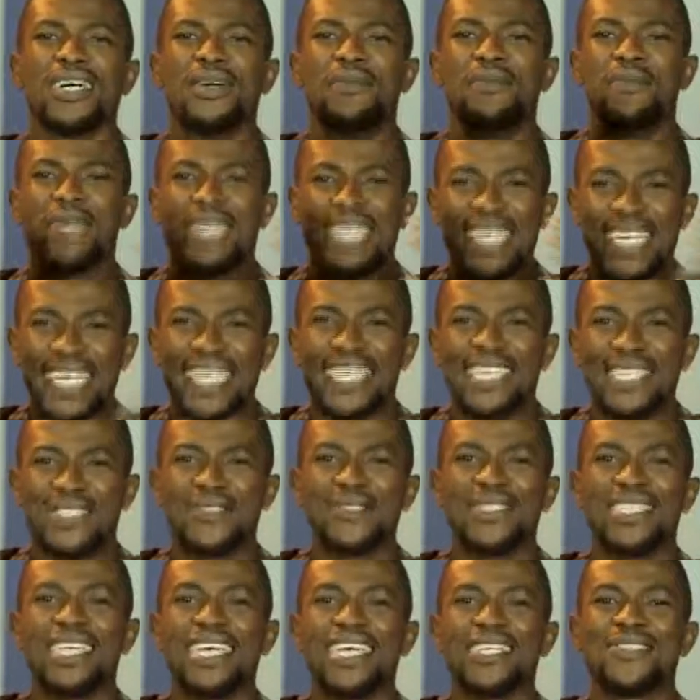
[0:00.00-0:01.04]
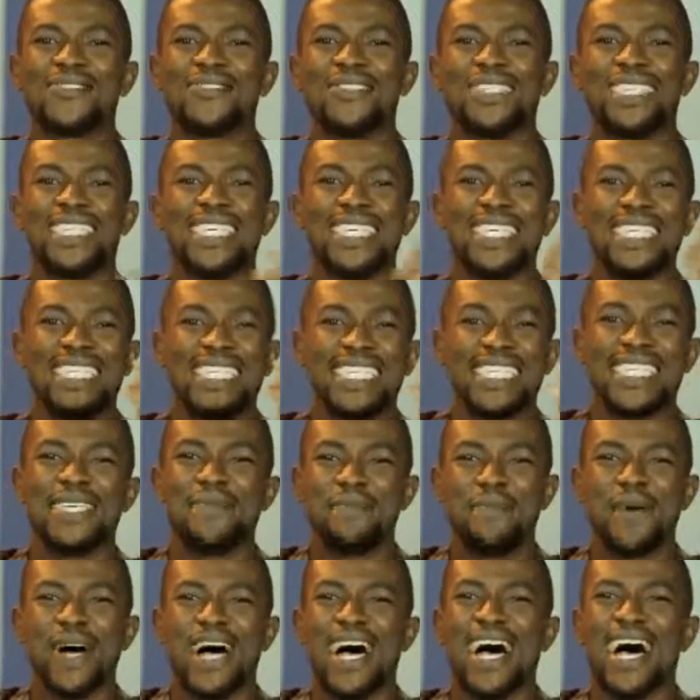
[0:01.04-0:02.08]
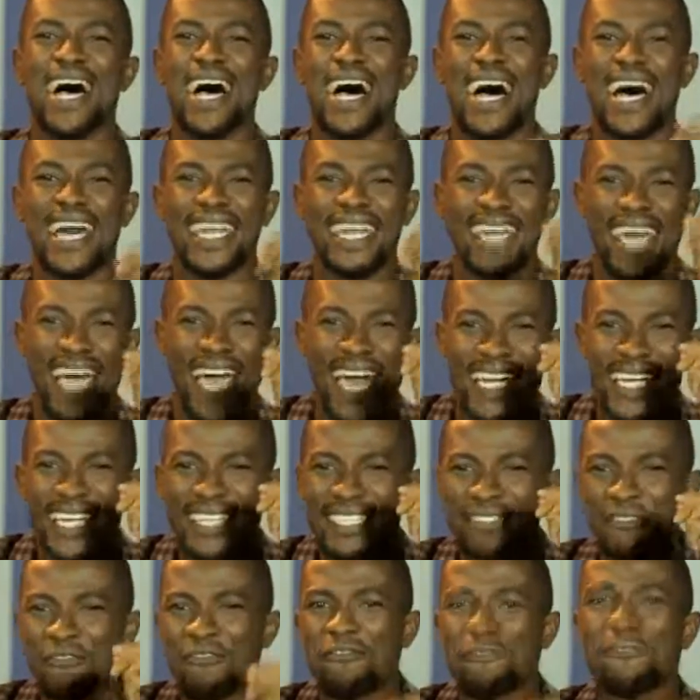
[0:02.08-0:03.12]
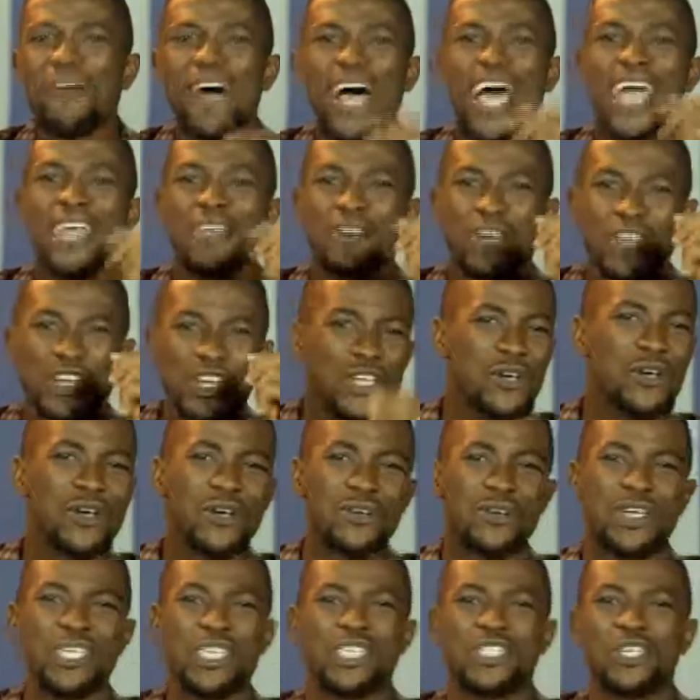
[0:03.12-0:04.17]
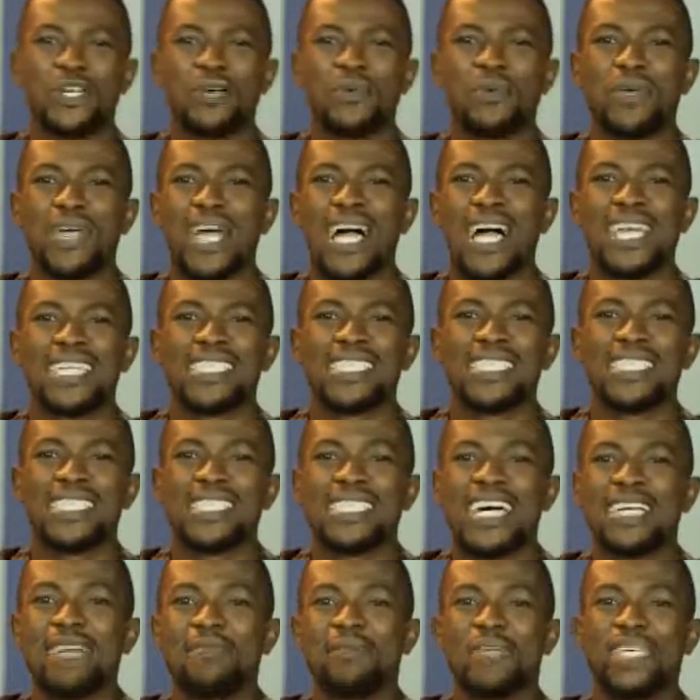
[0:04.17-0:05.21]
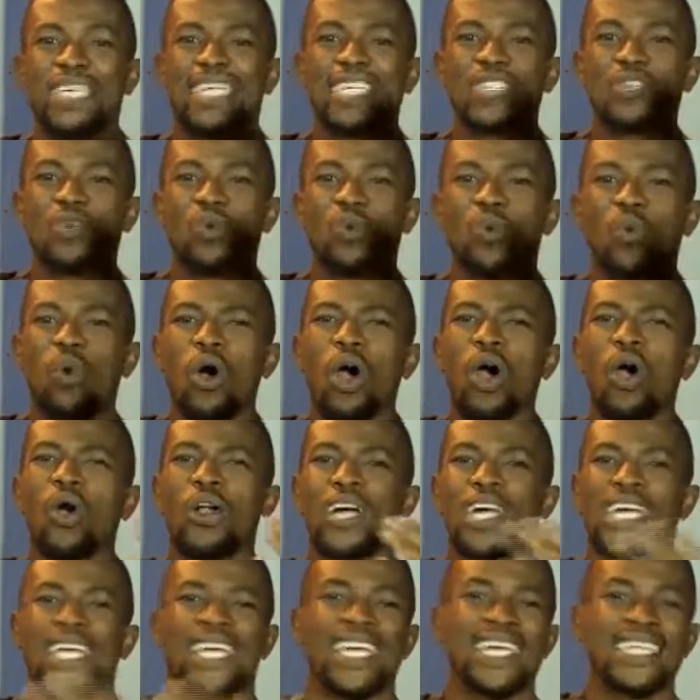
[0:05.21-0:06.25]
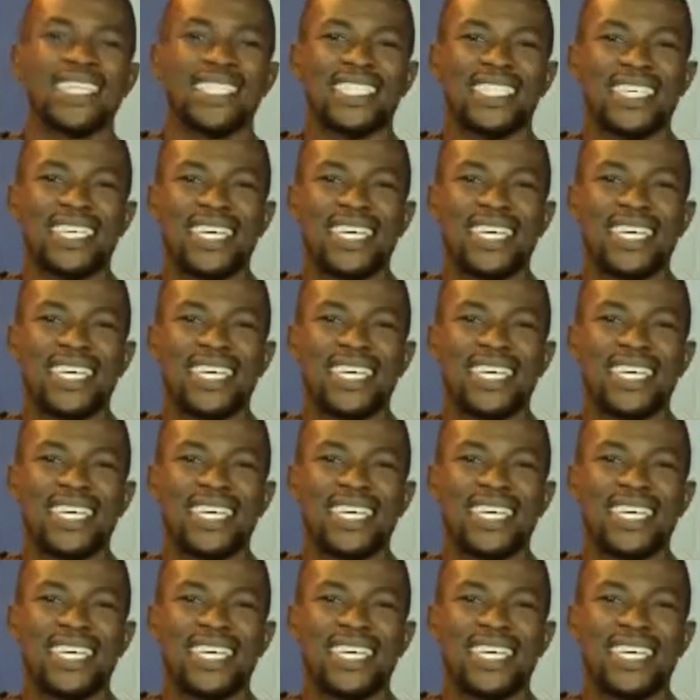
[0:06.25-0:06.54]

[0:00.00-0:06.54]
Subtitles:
begin today to dig deeper and identify your new creature realities and begin to walk in it.